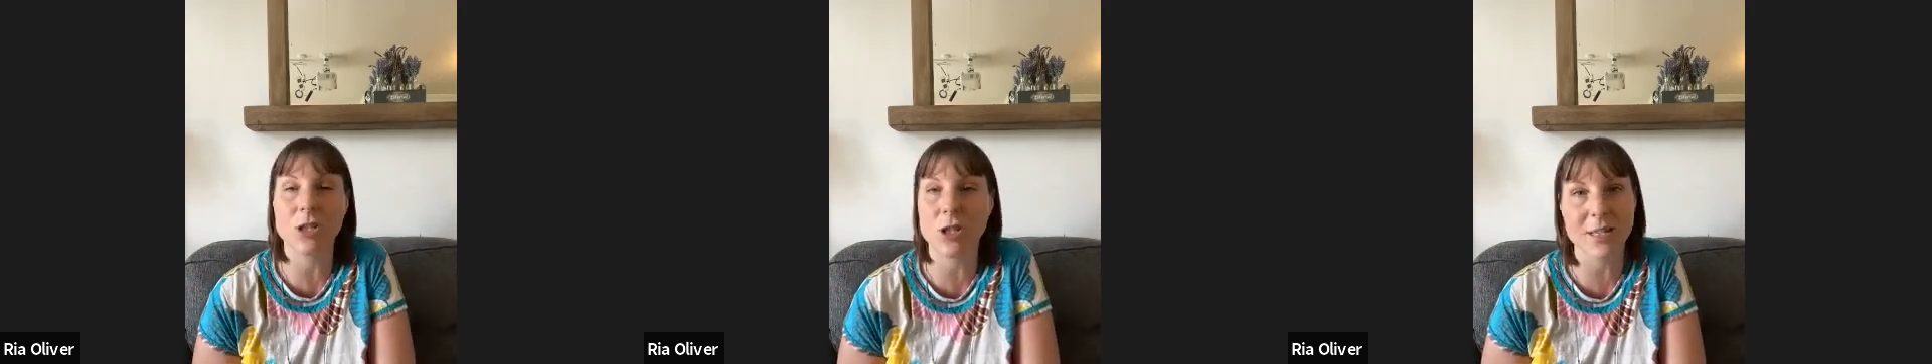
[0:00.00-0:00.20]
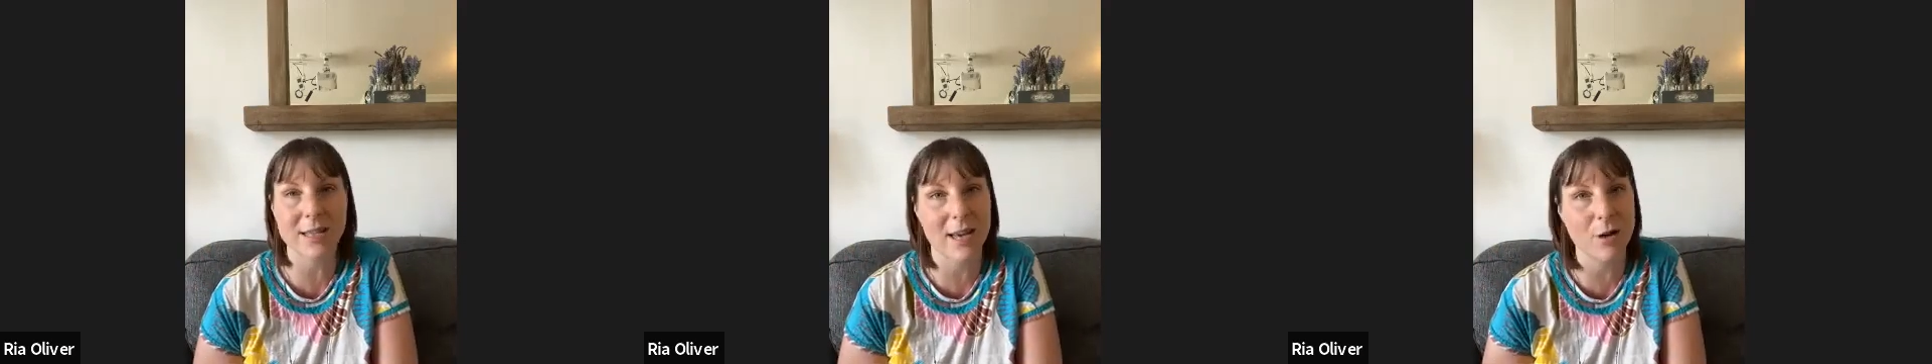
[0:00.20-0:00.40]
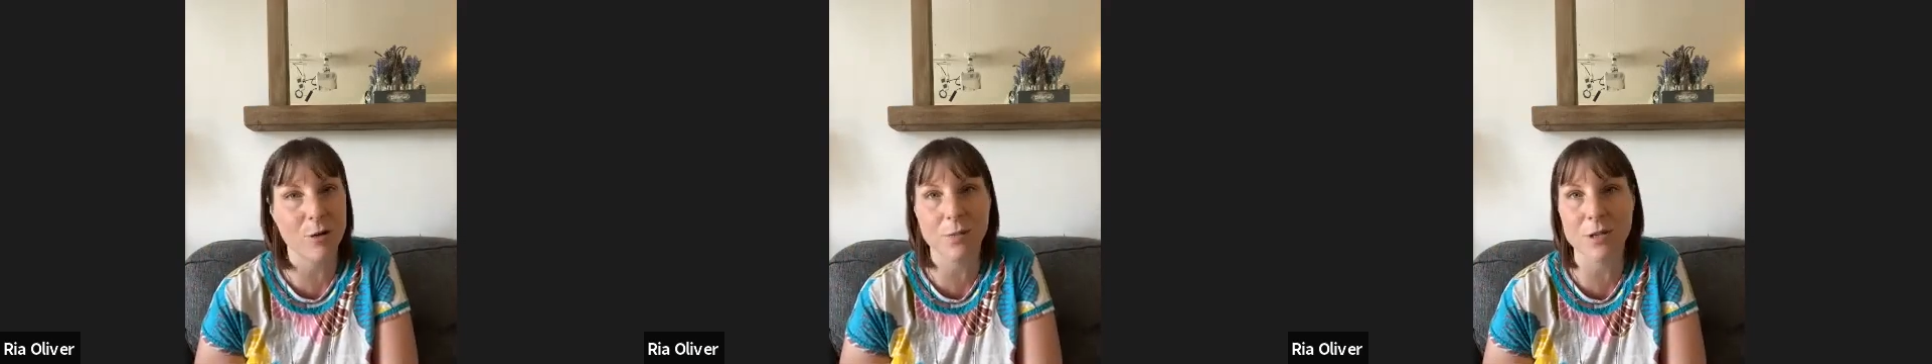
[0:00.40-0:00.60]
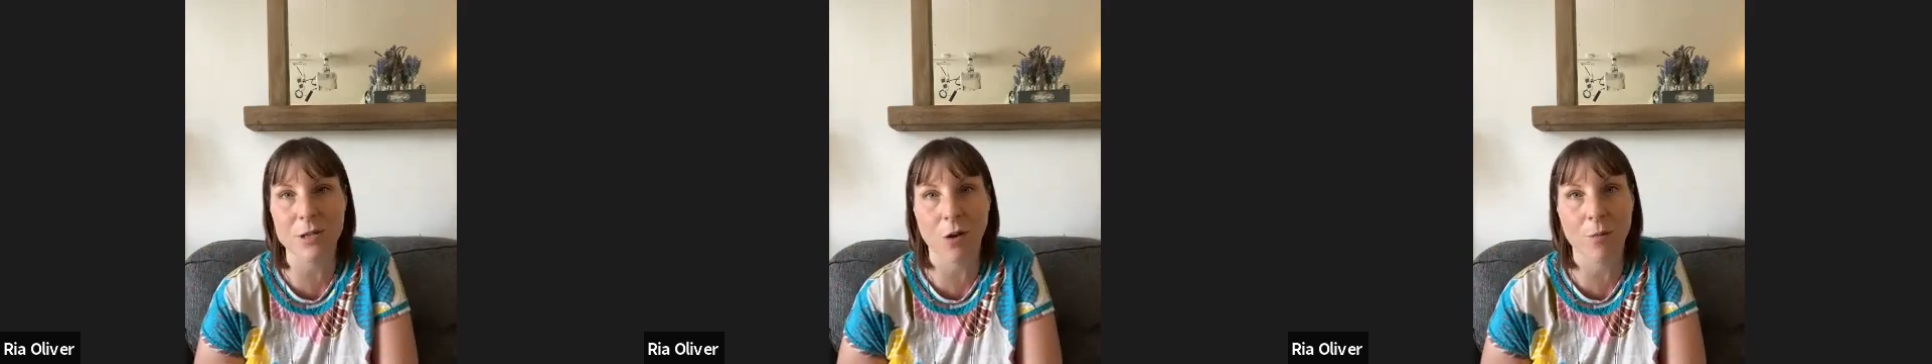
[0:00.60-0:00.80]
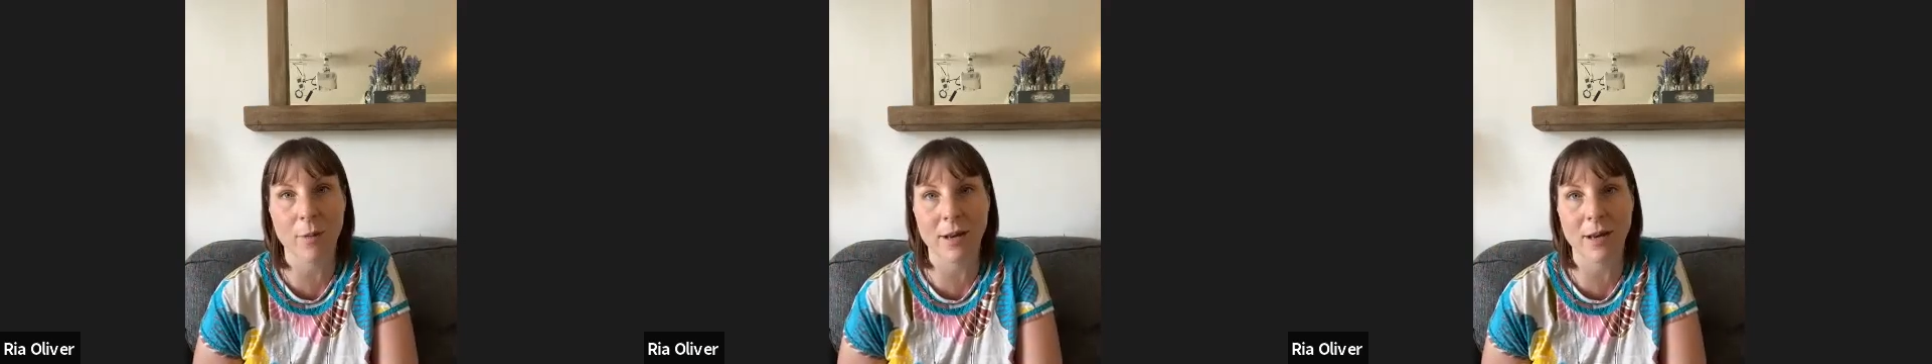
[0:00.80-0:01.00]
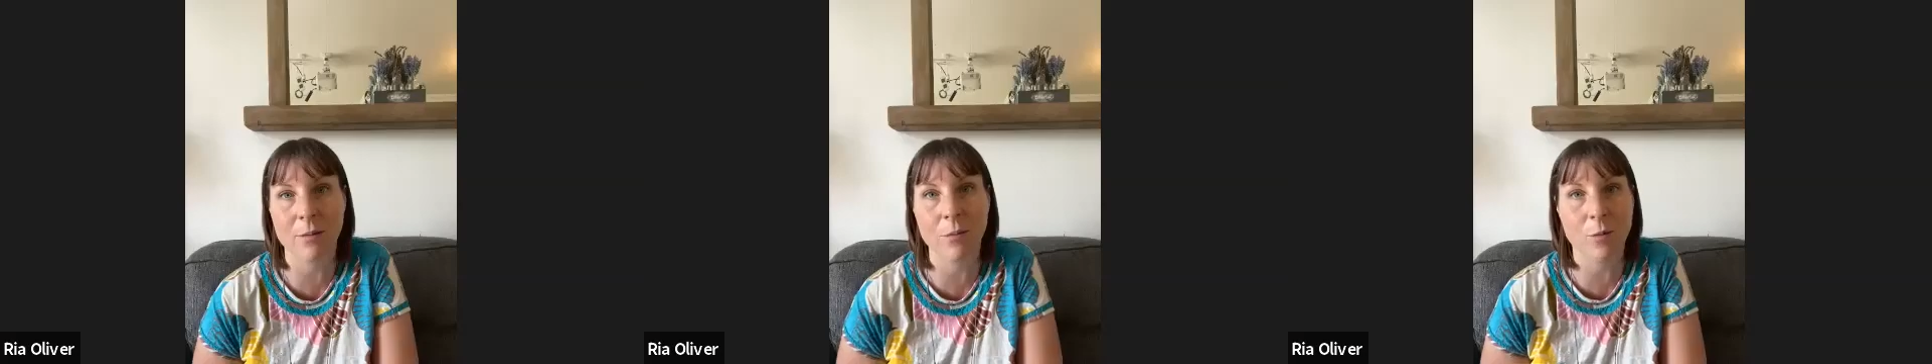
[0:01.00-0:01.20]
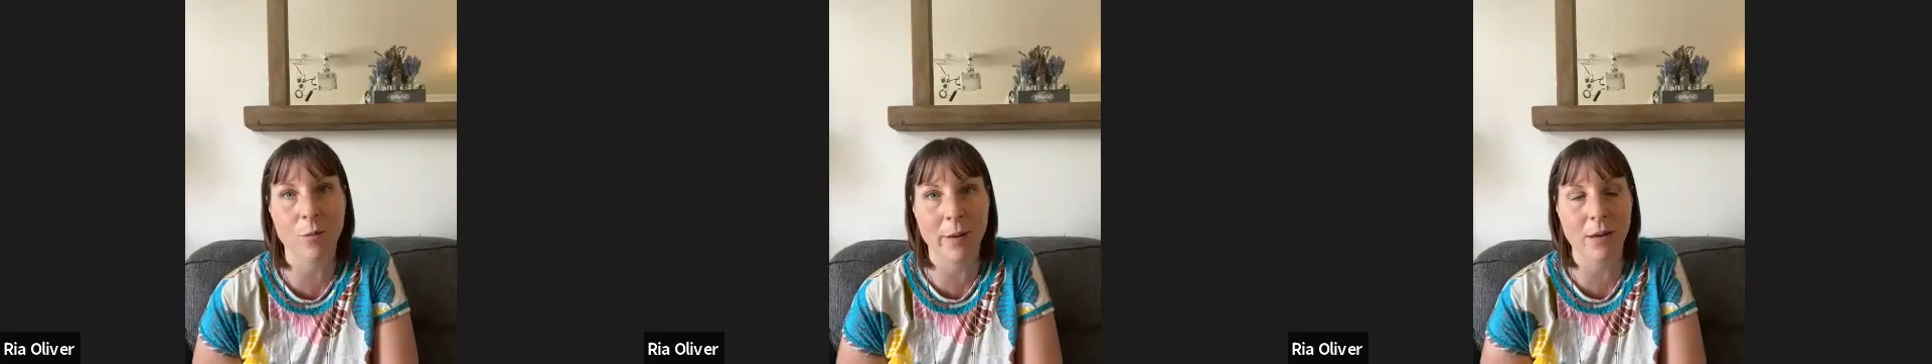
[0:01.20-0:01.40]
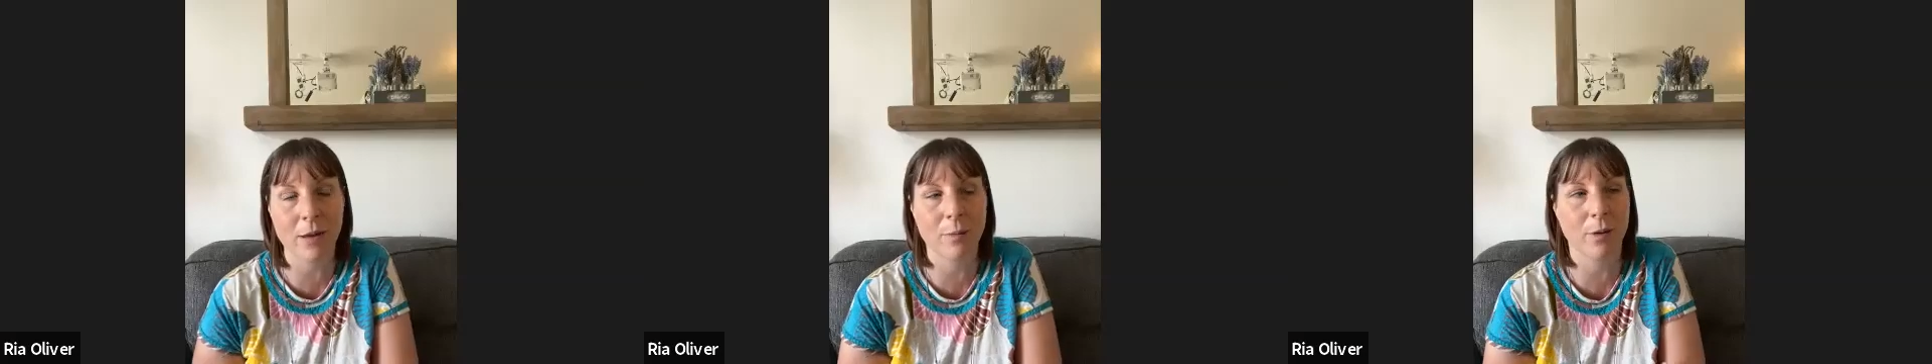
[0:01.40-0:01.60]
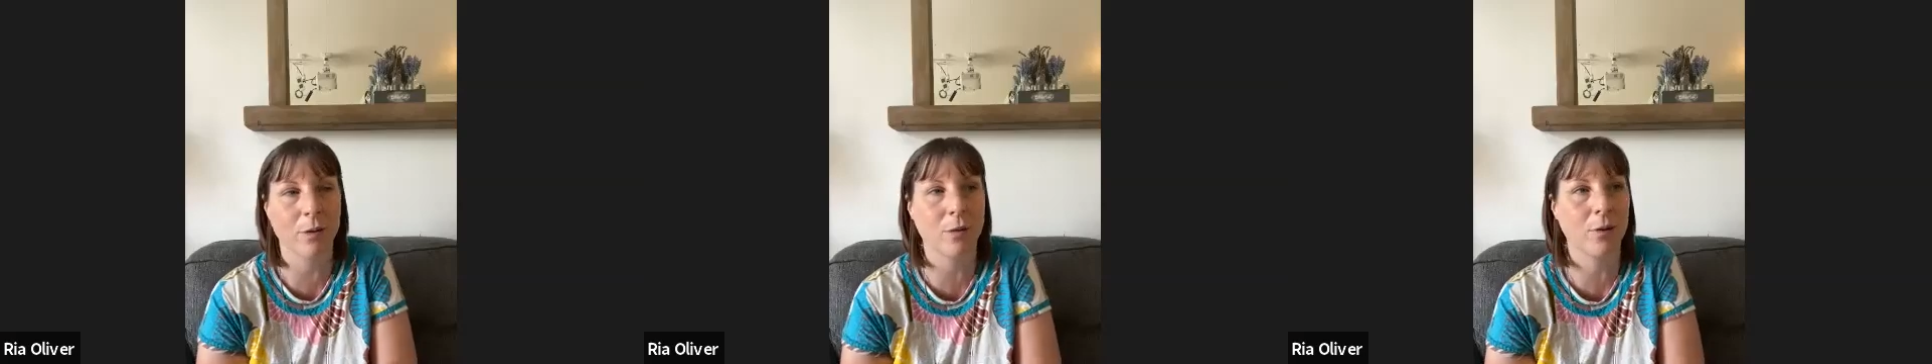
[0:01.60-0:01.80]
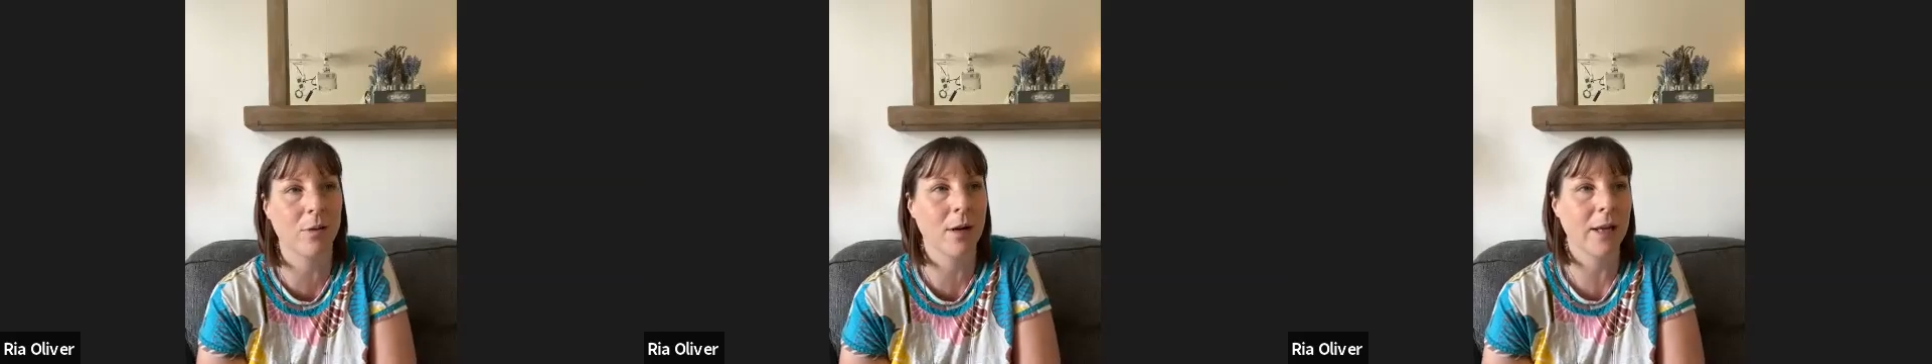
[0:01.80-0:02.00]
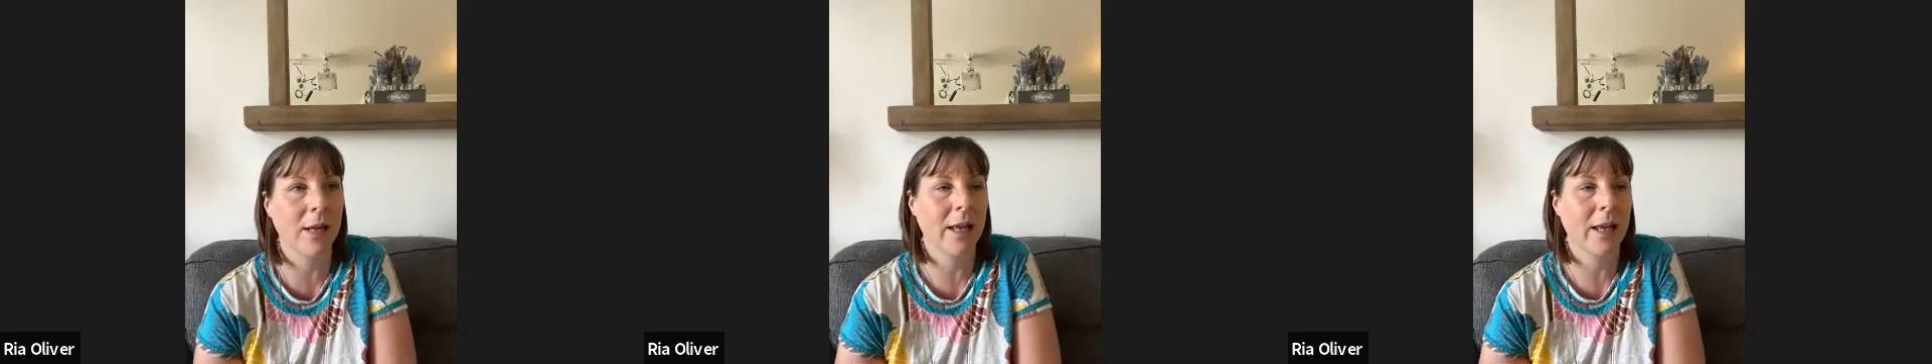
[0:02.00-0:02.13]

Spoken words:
just help so many more people.